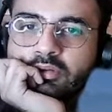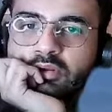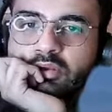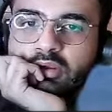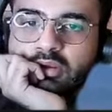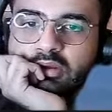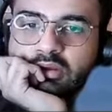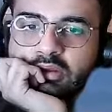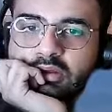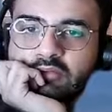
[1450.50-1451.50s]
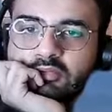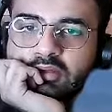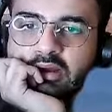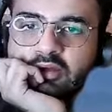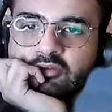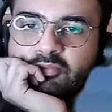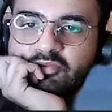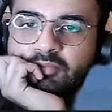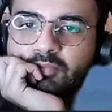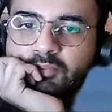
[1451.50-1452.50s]
c6 with the idea of
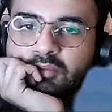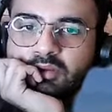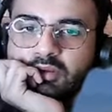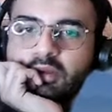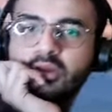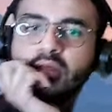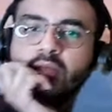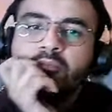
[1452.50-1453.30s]
bishop b6. Yeah.